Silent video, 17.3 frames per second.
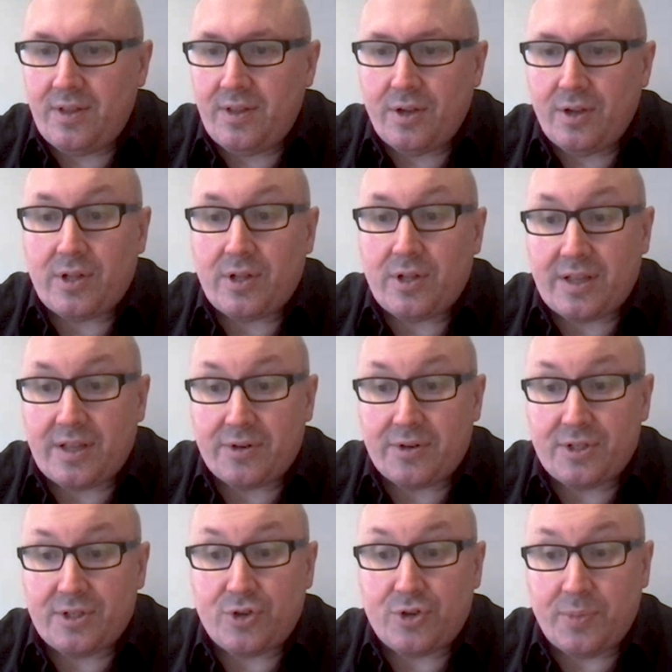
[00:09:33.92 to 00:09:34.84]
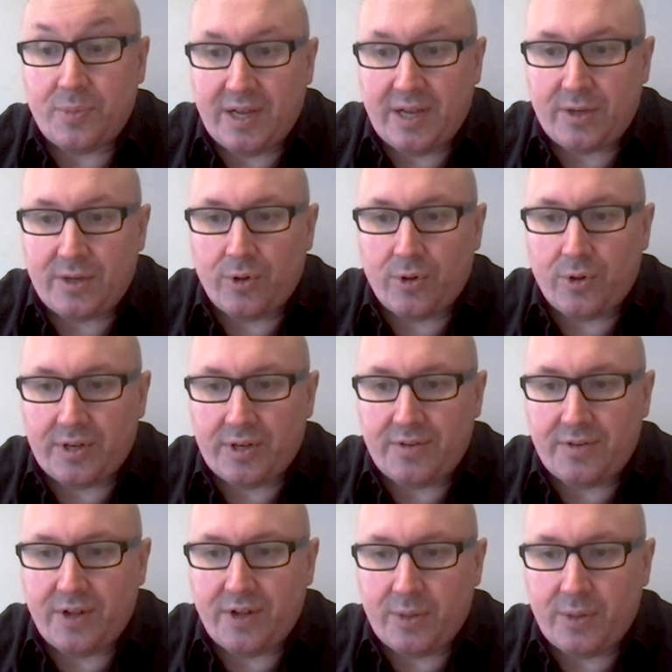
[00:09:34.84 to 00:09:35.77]
they look like they're extremely high
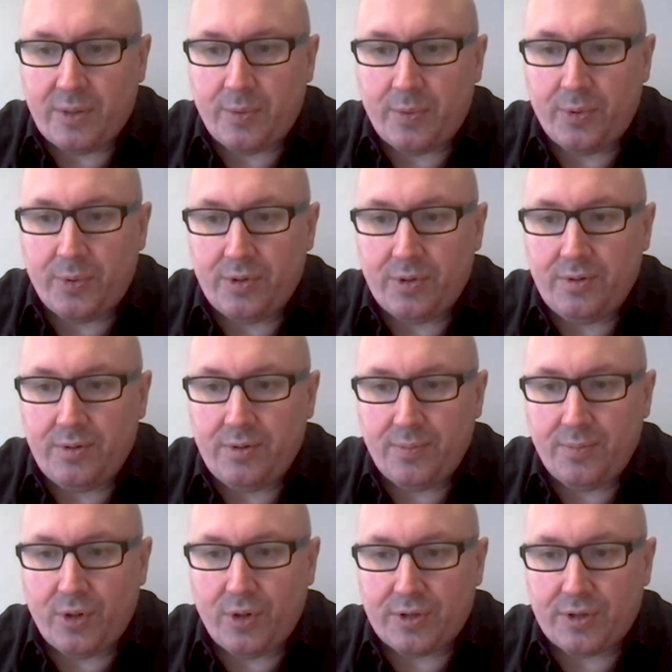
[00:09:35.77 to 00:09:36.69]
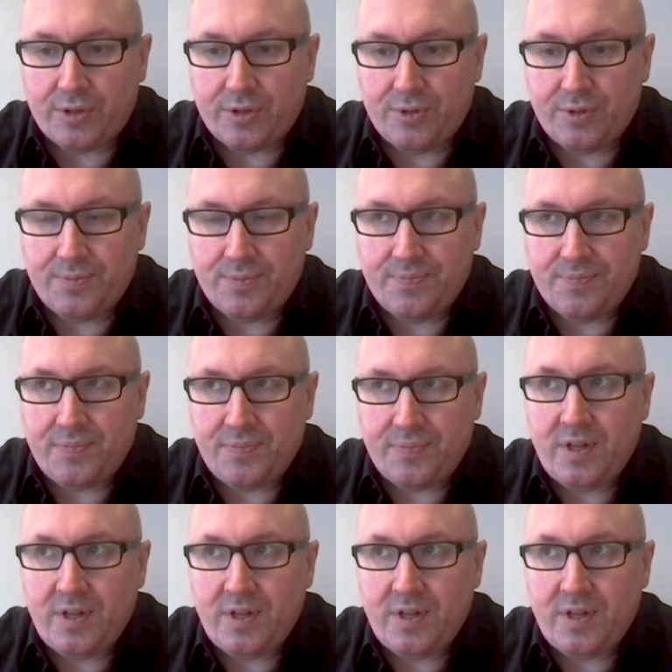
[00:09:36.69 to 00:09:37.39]
quality developable molecules.